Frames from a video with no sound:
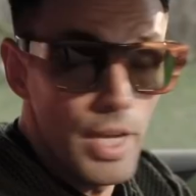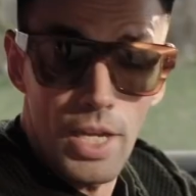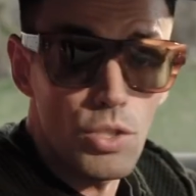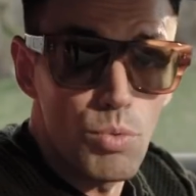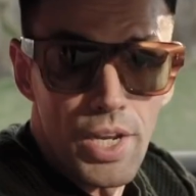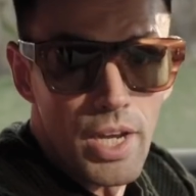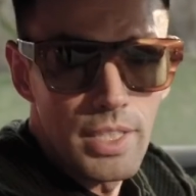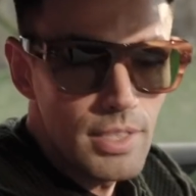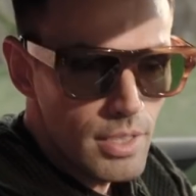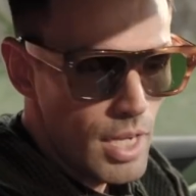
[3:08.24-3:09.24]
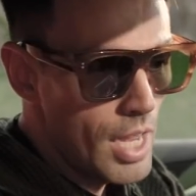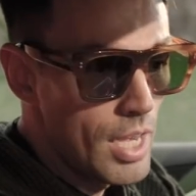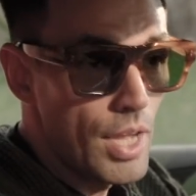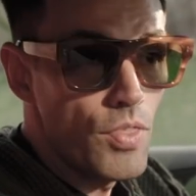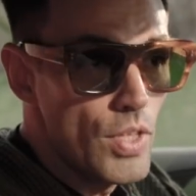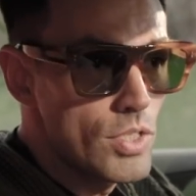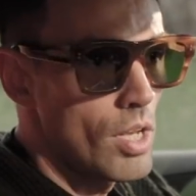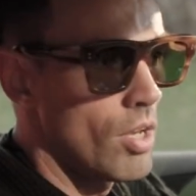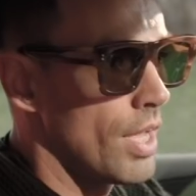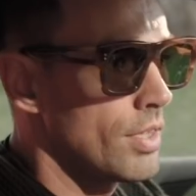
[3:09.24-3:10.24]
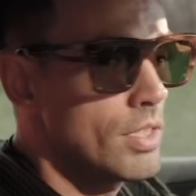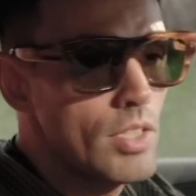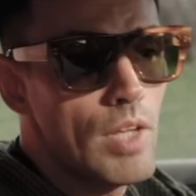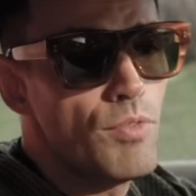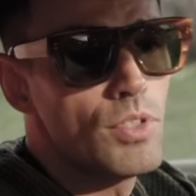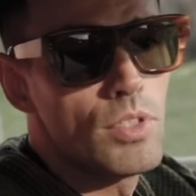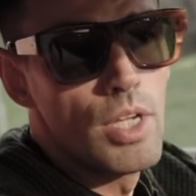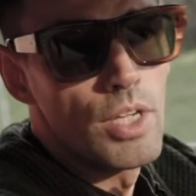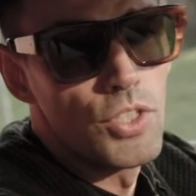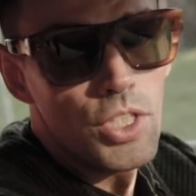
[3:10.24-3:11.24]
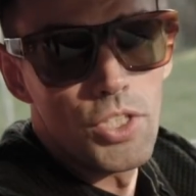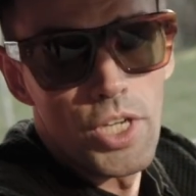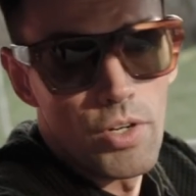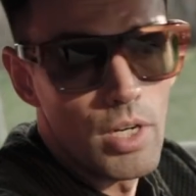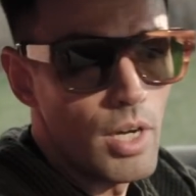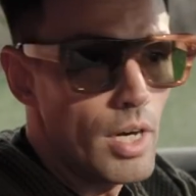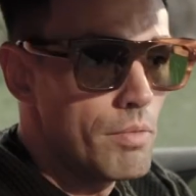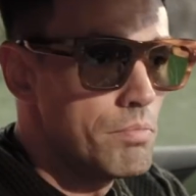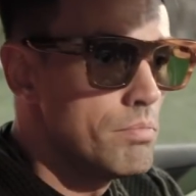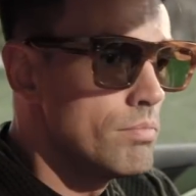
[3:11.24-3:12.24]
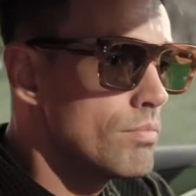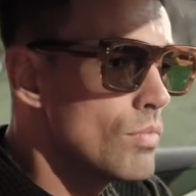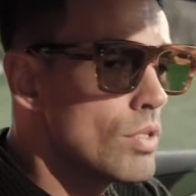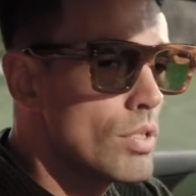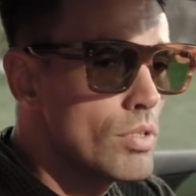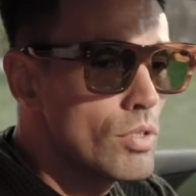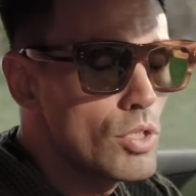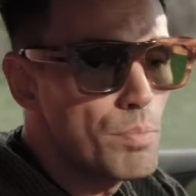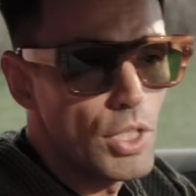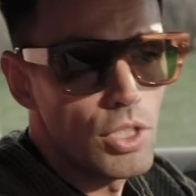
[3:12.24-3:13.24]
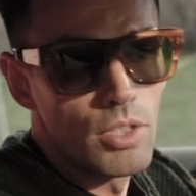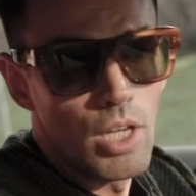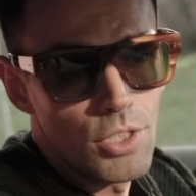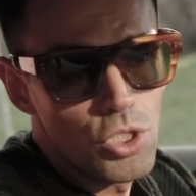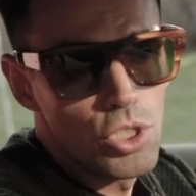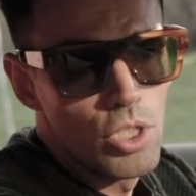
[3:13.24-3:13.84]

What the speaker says: it's really nice. I like this a lot. It gives the interior a special touch.